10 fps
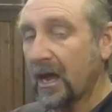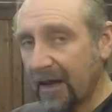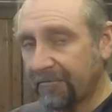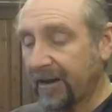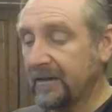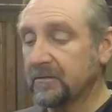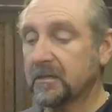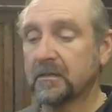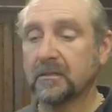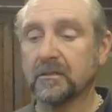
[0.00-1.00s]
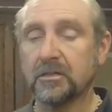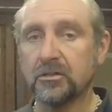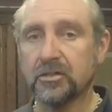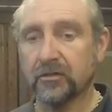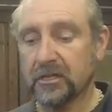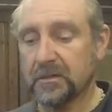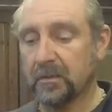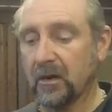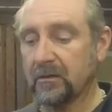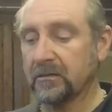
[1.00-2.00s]
have found the use for this
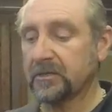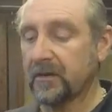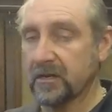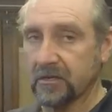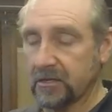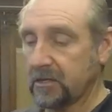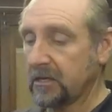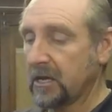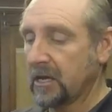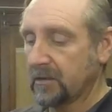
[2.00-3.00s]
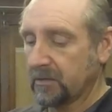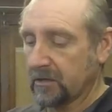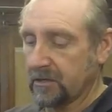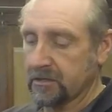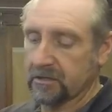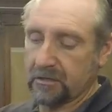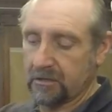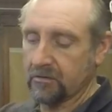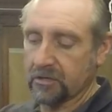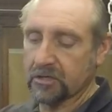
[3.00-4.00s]
pot is very good, because
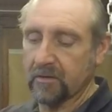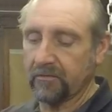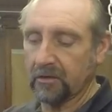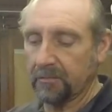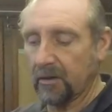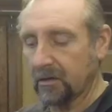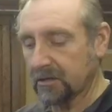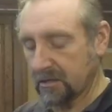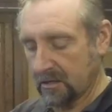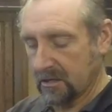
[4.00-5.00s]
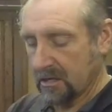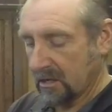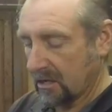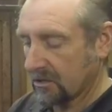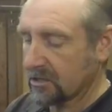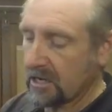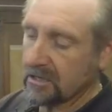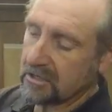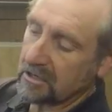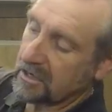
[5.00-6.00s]
you can swivel the pot and
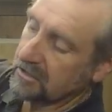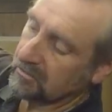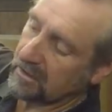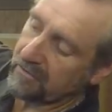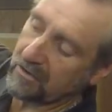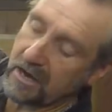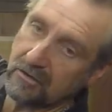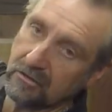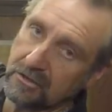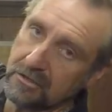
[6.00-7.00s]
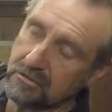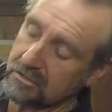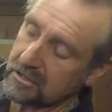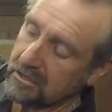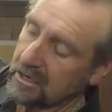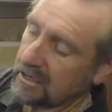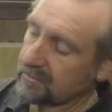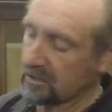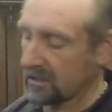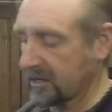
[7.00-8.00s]
change the gun to whatever angle you're using, gun
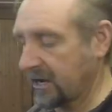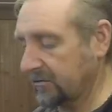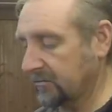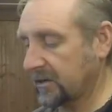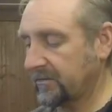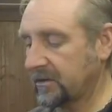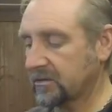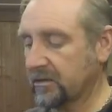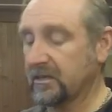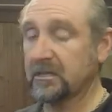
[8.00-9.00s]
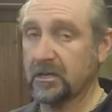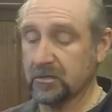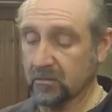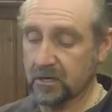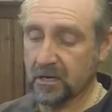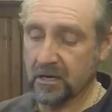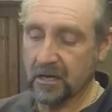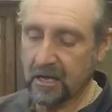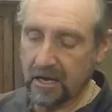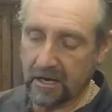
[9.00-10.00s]
upside down or whatever. So it does work,
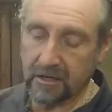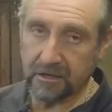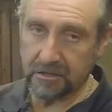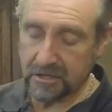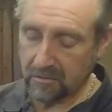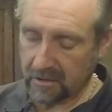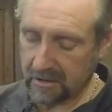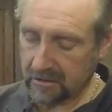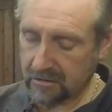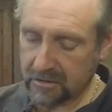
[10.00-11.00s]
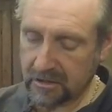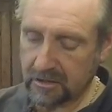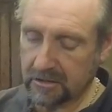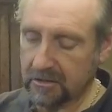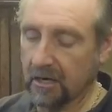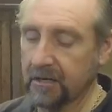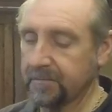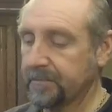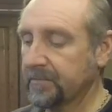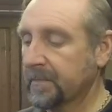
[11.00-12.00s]
and I can see why they used it at the time.